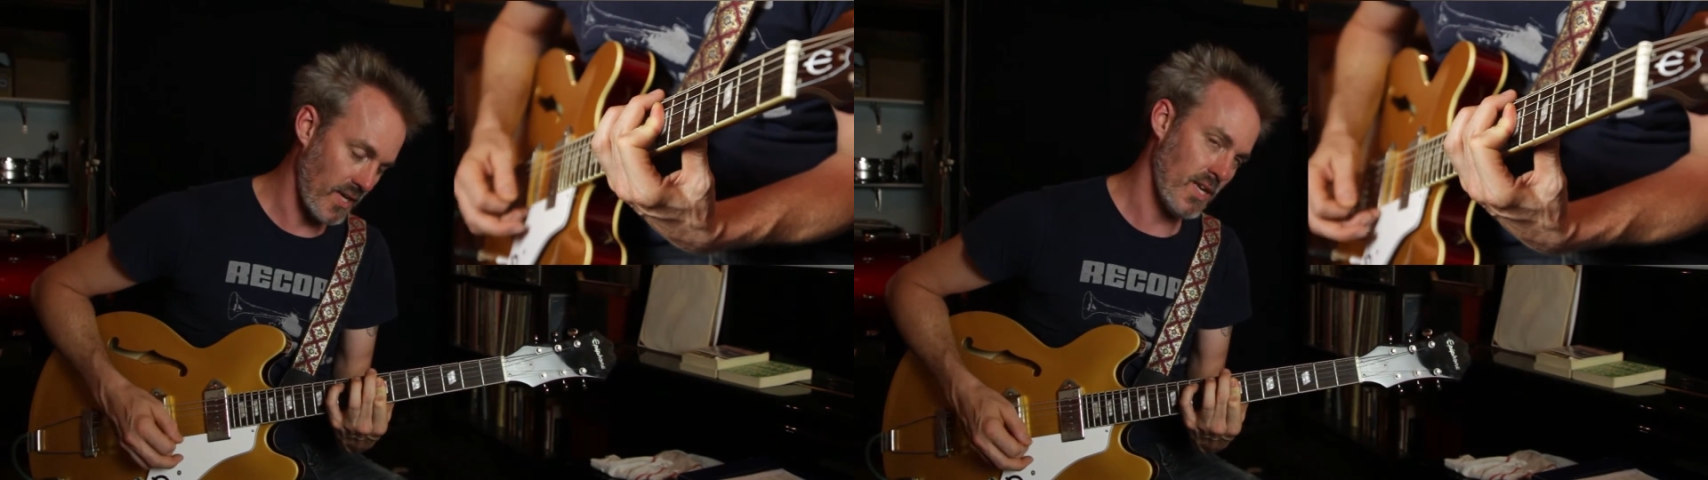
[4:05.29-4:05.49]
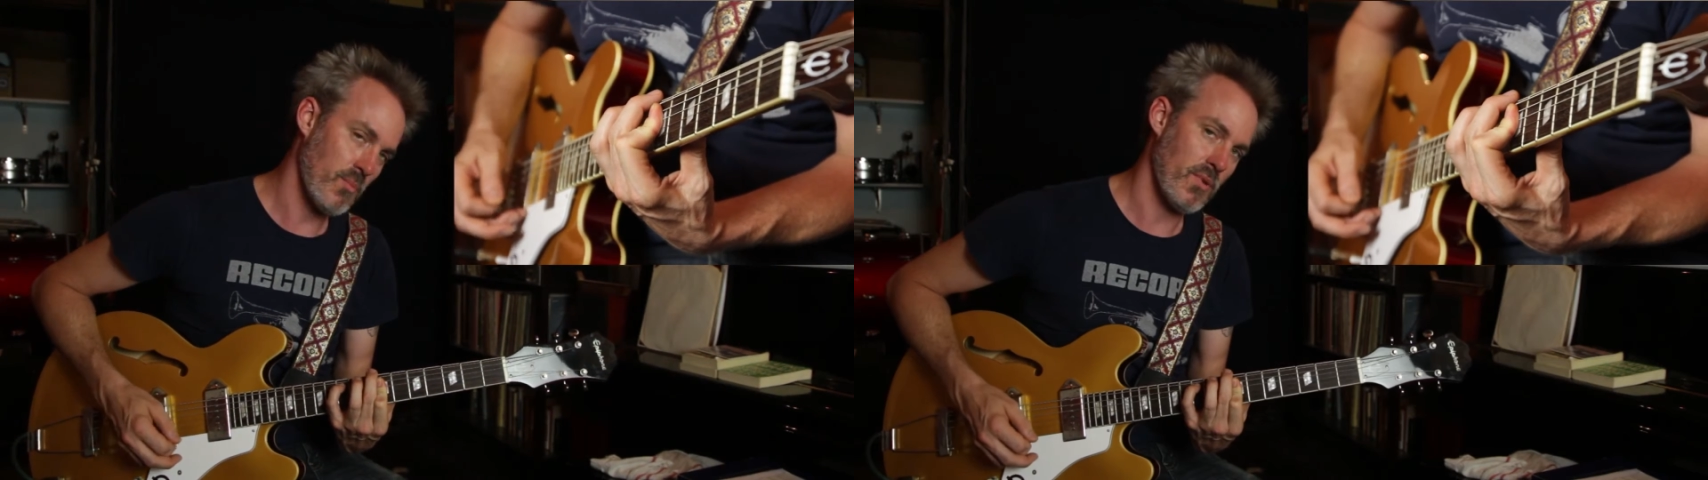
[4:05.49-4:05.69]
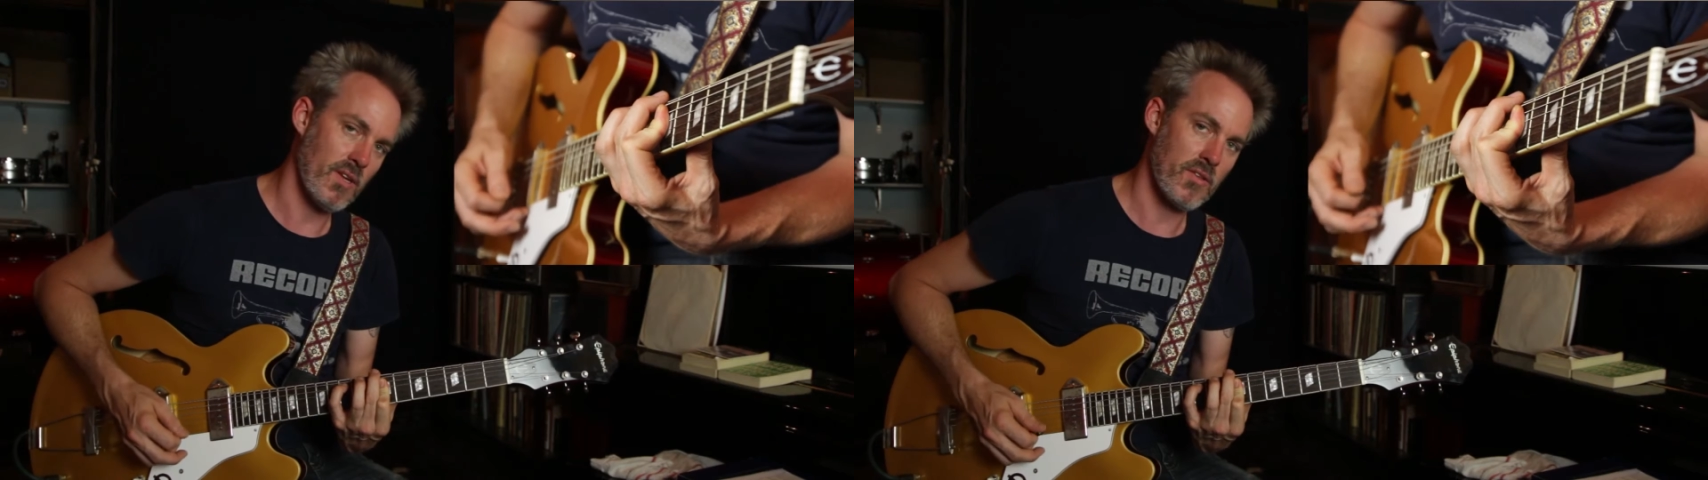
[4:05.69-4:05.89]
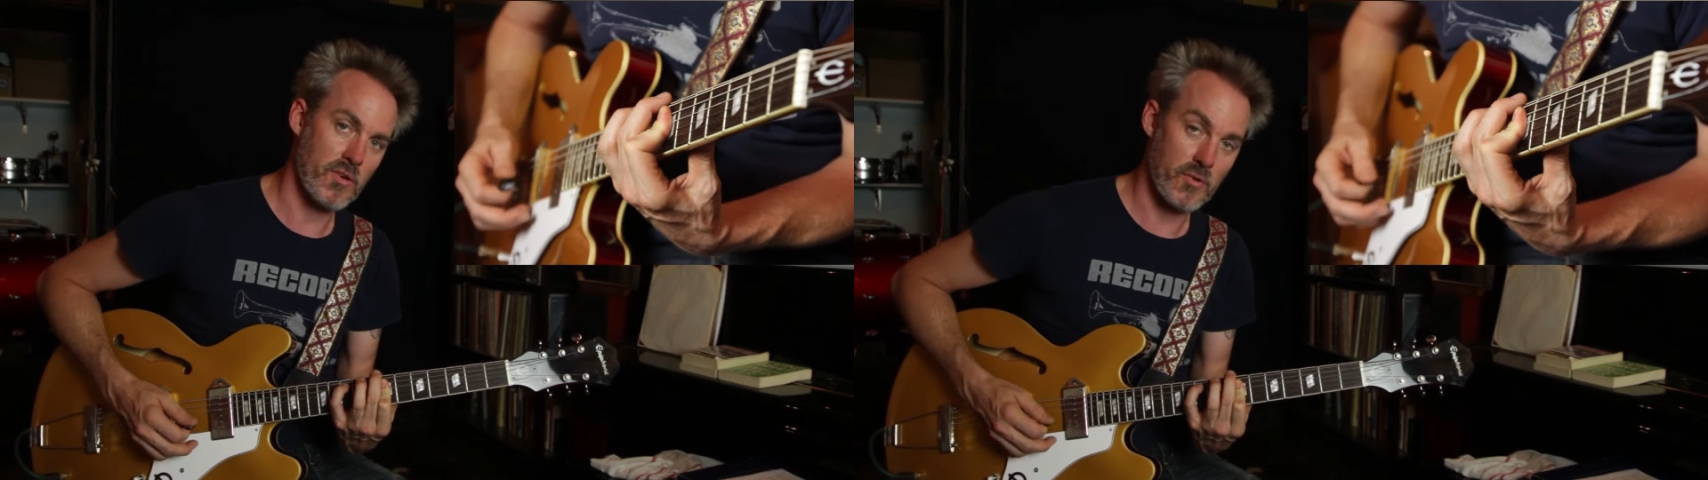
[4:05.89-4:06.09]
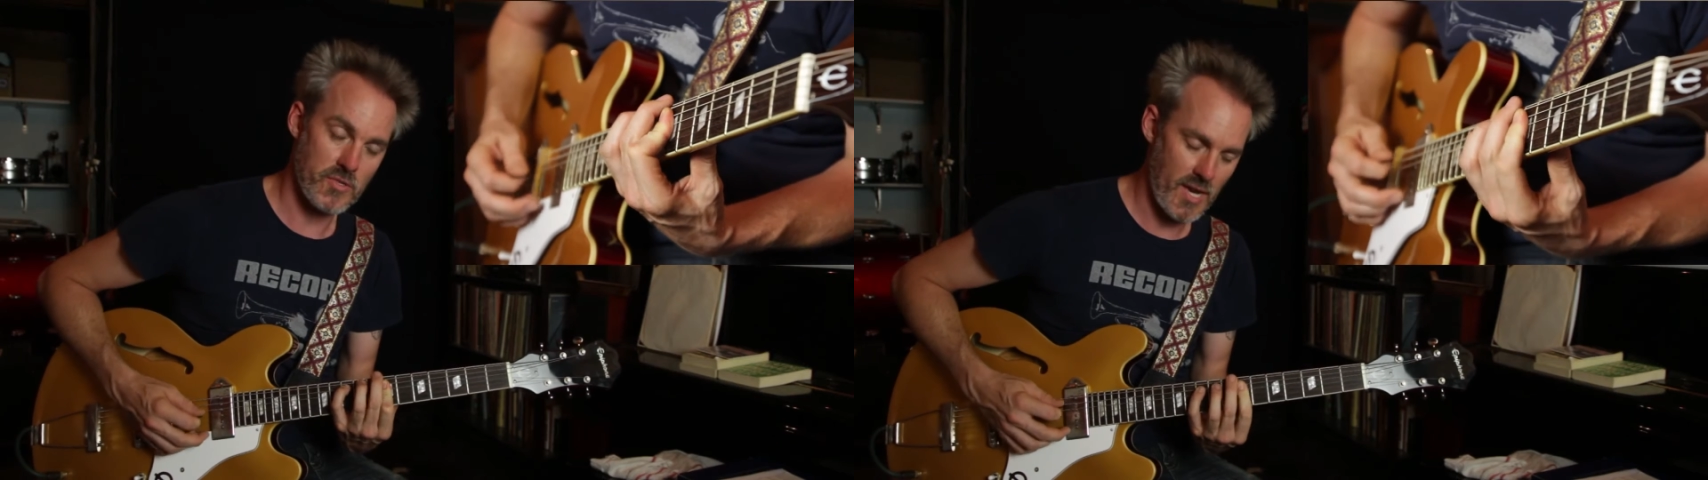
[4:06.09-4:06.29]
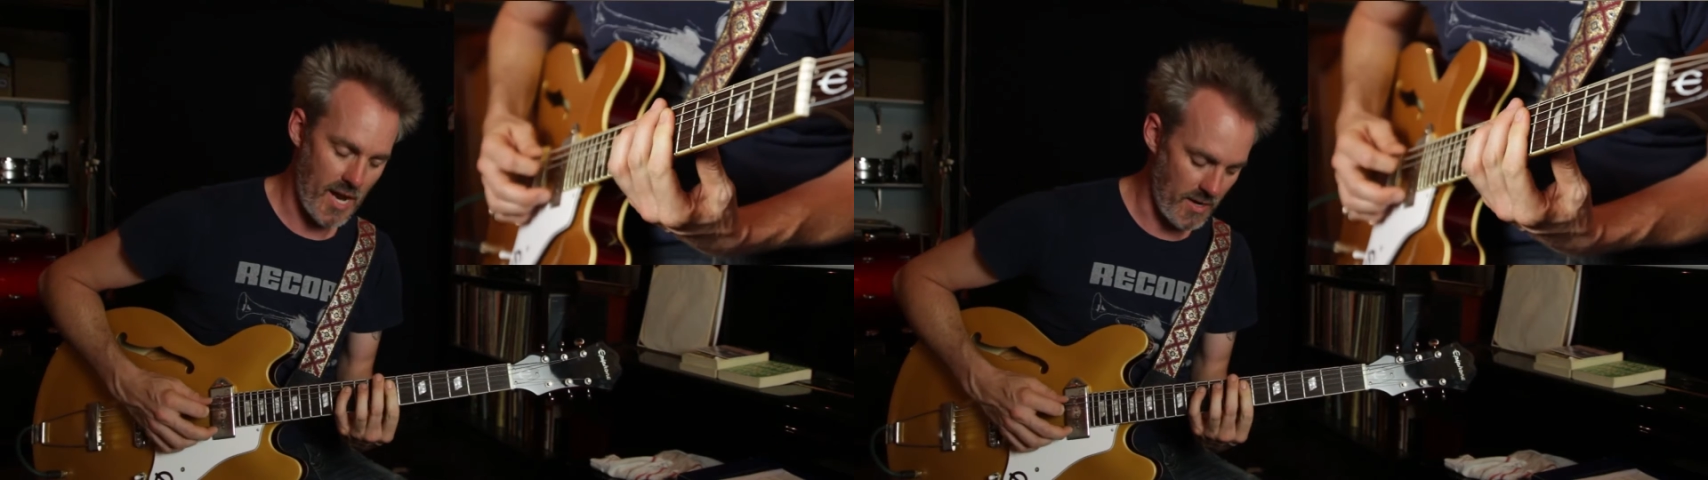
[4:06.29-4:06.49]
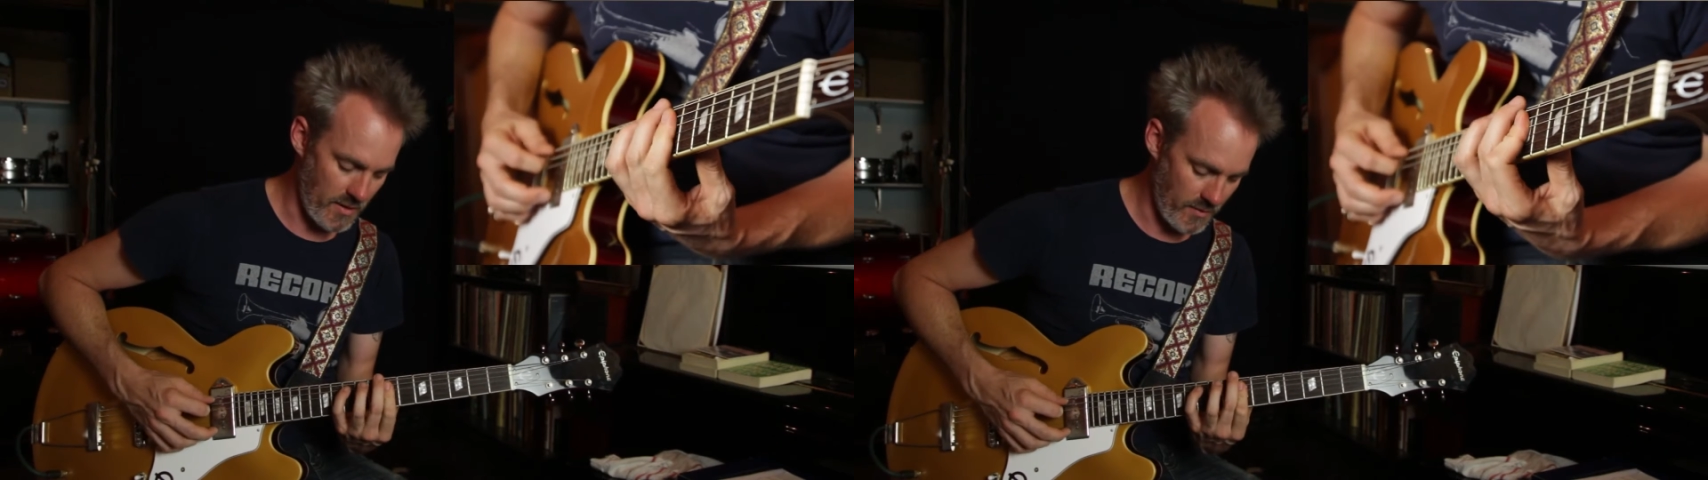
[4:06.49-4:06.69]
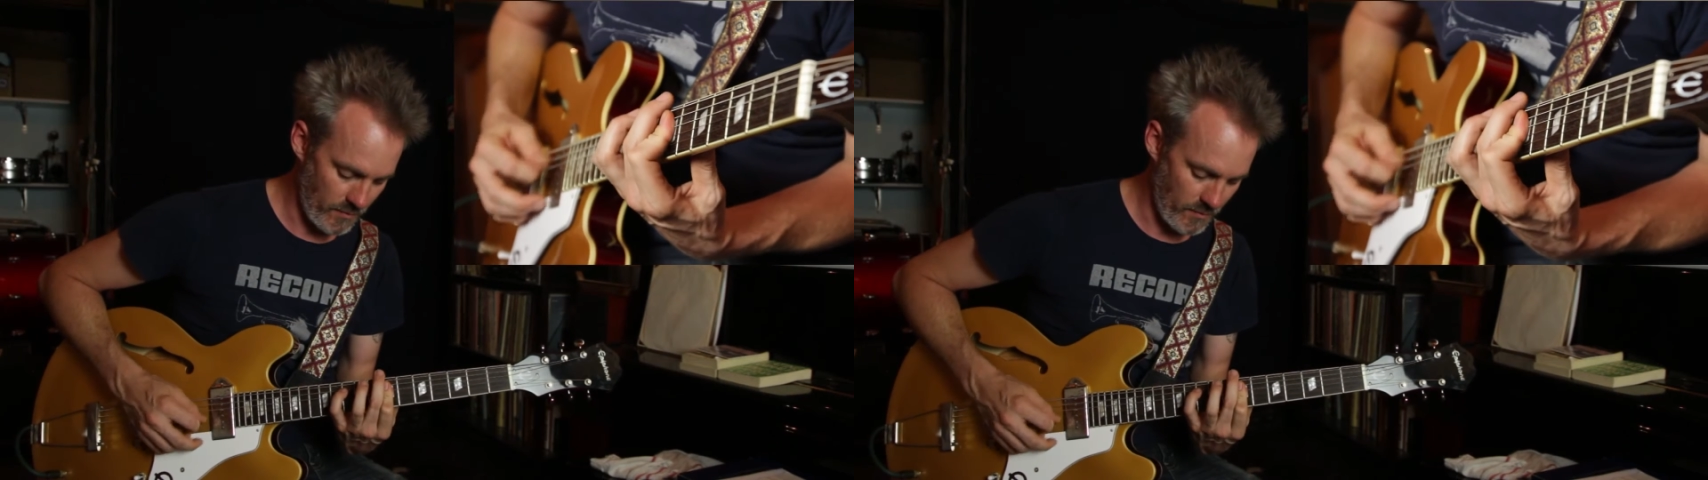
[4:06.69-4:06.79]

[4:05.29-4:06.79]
and keeping the other note static.